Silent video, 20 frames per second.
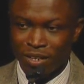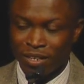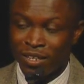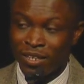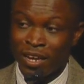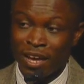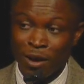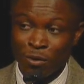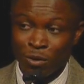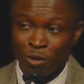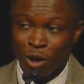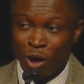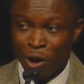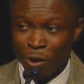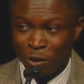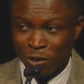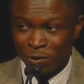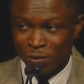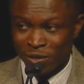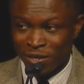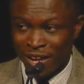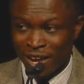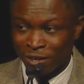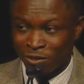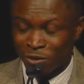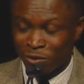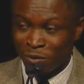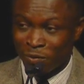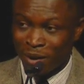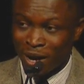They will always be there
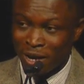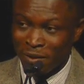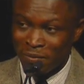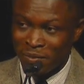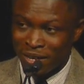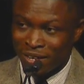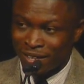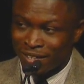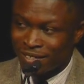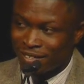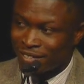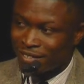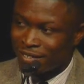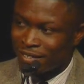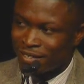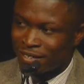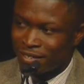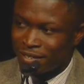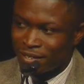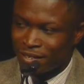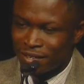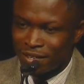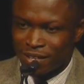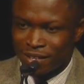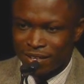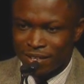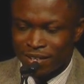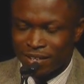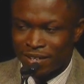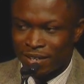to remind me
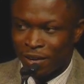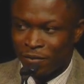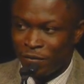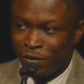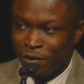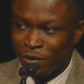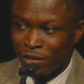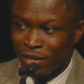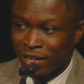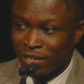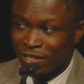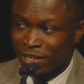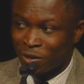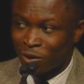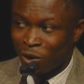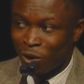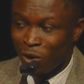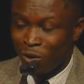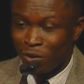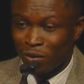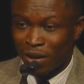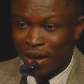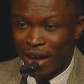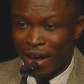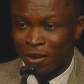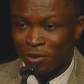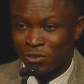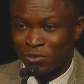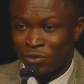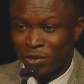that a few years ago,
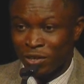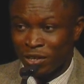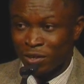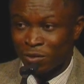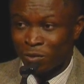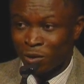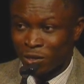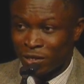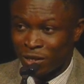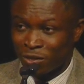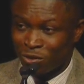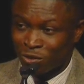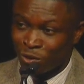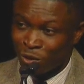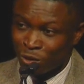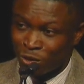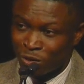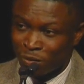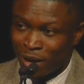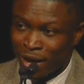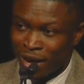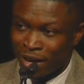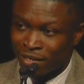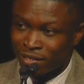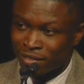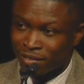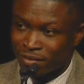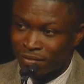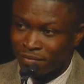I was drinking water to go to bed.